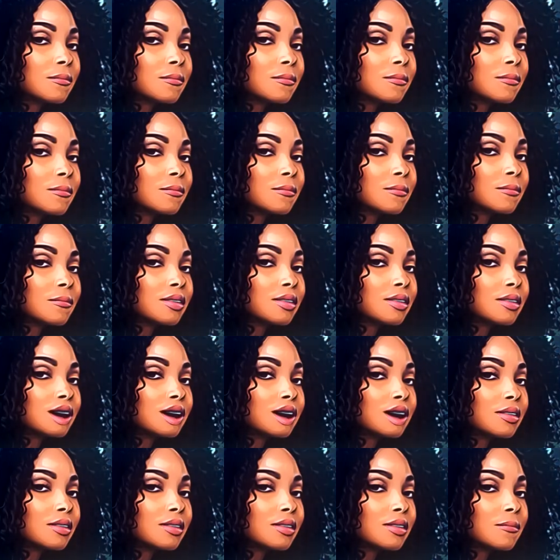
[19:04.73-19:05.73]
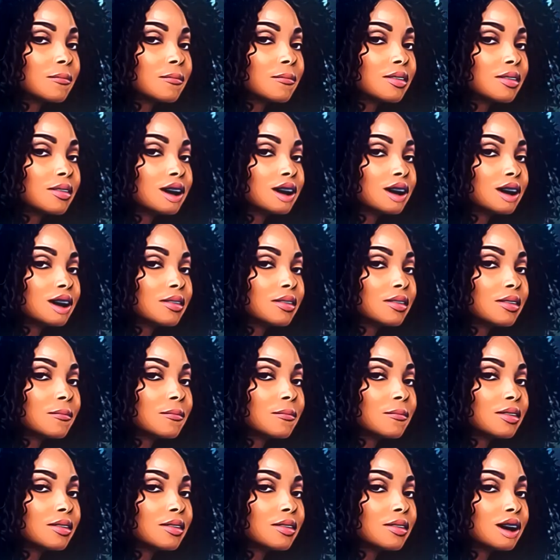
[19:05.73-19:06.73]
Girl, you don't say no stuff like
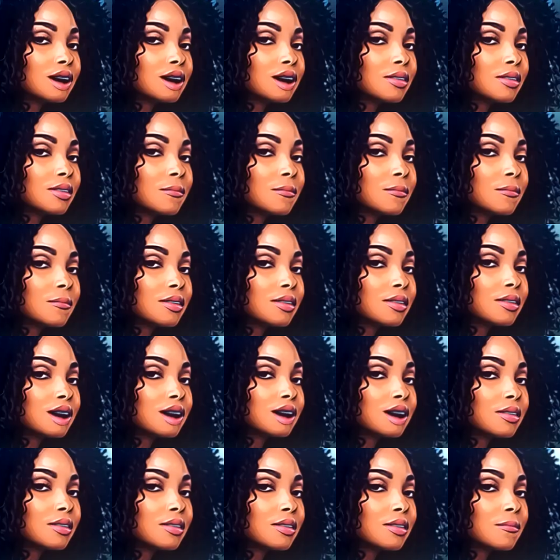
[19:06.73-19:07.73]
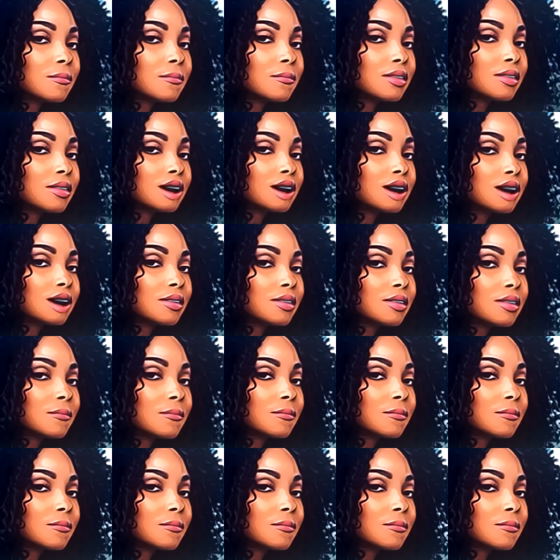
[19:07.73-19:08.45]
that, especially in front of Marlo.